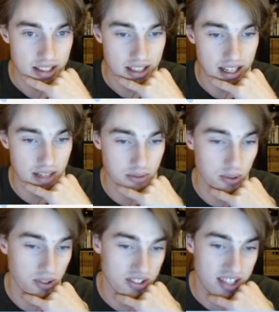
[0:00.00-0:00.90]
And of
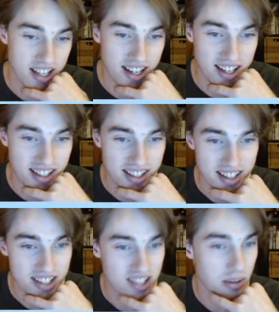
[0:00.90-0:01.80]
course,
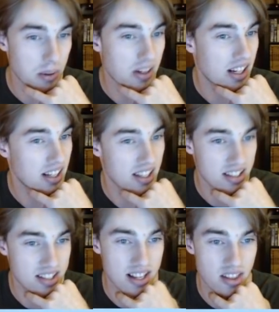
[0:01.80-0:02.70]
so we were
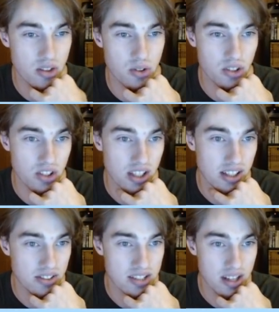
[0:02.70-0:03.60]
at South
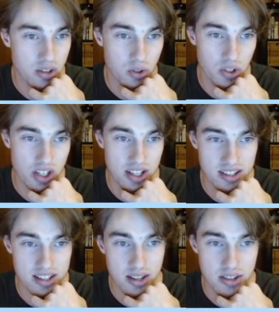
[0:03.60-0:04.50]
Georgia,
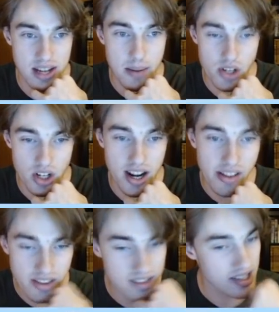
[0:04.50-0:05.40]
and South Sandwich
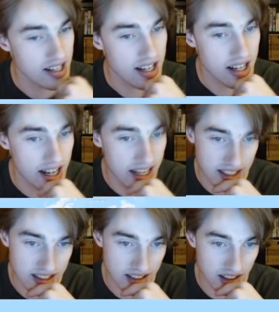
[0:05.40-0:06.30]
Islands,
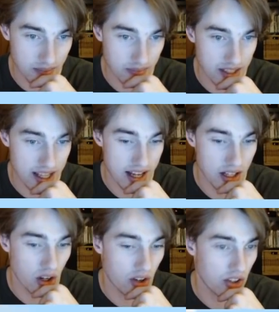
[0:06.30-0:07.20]
and yeah,
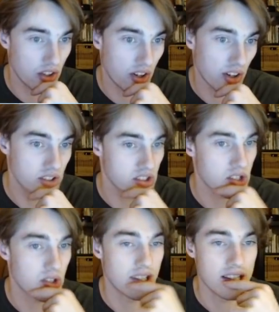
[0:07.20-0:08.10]
not a good
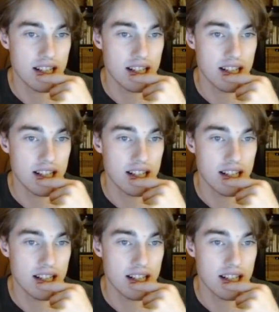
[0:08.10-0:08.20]
score.